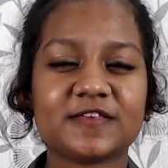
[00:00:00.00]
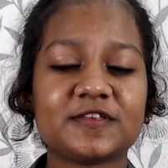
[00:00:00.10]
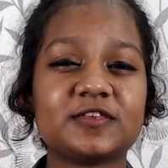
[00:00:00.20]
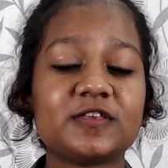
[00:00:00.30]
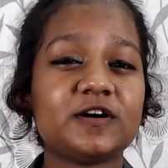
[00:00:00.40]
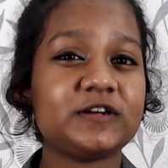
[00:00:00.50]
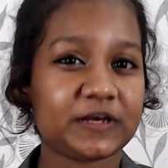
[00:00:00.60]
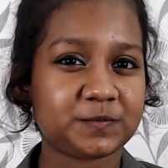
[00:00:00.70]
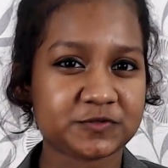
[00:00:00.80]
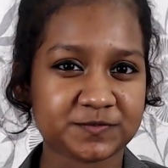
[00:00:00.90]
The third
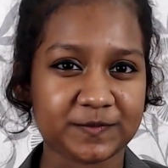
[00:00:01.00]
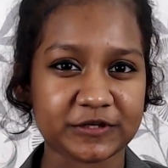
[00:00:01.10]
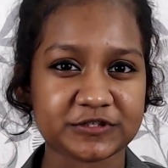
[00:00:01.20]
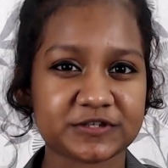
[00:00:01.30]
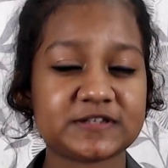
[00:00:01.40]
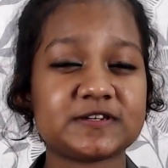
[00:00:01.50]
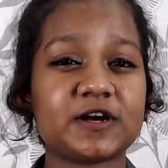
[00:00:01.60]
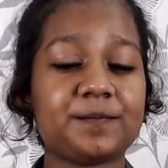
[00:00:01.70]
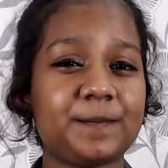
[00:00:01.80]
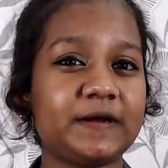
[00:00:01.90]
type of speech is a
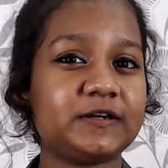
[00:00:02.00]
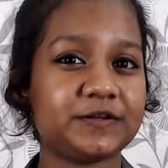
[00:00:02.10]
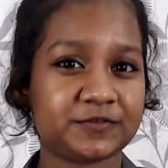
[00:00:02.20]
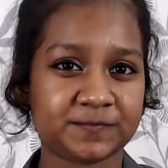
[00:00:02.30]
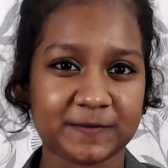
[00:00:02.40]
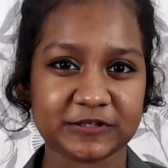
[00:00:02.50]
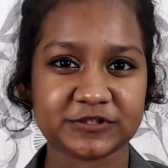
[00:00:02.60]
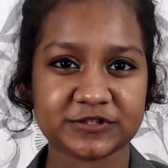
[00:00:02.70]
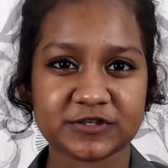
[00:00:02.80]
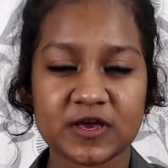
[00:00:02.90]
competitive
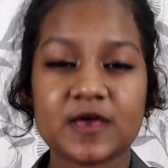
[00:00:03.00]
speech.